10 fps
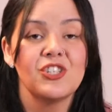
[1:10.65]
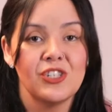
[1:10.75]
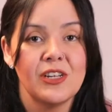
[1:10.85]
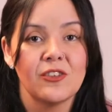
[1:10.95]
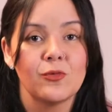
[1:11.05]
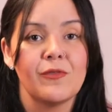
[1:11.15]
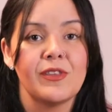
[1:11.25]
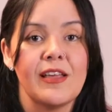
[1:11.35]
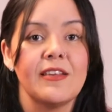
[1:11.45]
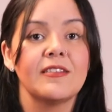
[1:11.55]
students with
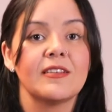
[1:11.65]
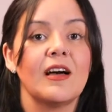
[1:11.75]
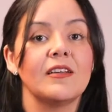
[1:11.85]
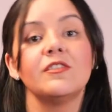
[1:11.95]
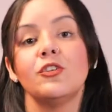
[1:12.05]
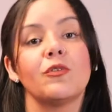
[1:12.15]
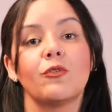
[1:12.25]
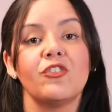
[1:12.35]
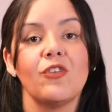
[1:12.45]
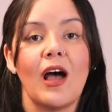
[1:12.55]
this because you're
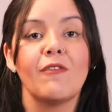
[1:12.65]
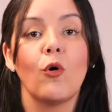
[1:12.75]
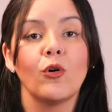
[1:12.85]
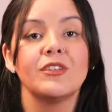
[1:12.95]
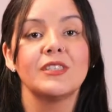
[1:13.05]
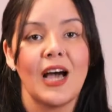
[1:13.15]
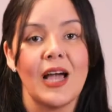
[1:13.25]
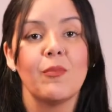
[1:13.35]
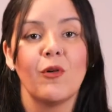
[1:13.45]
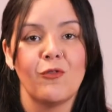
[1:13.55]
going to have other type of